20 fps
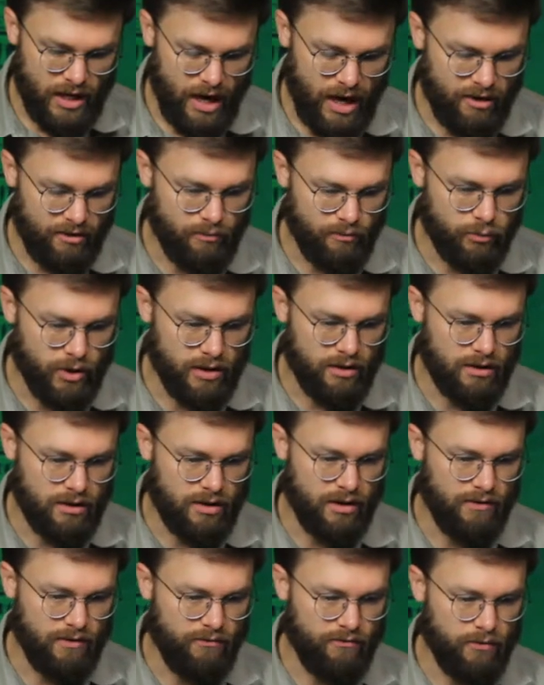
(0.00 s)
out of Britain
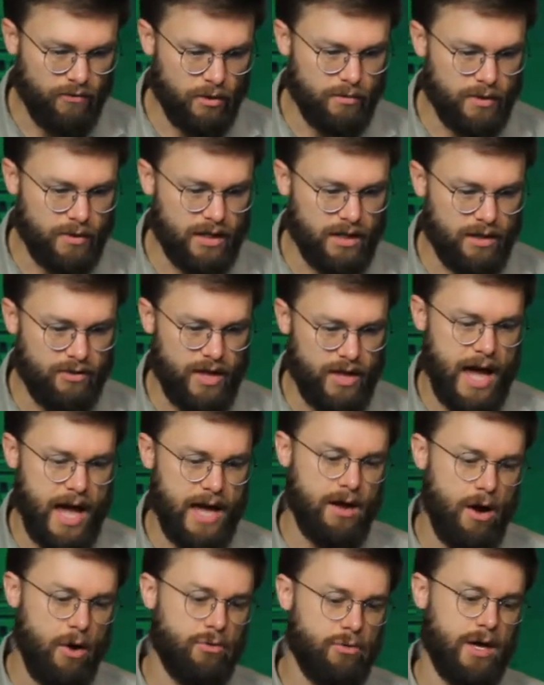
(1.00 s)
confirming
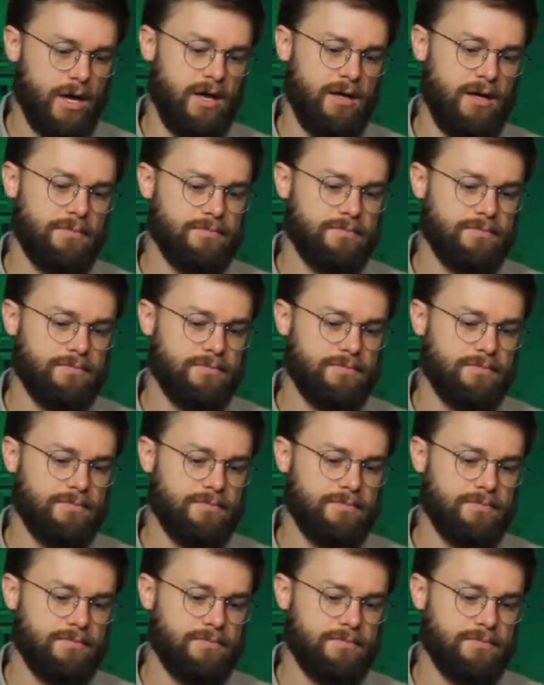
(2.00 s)
that. Okay,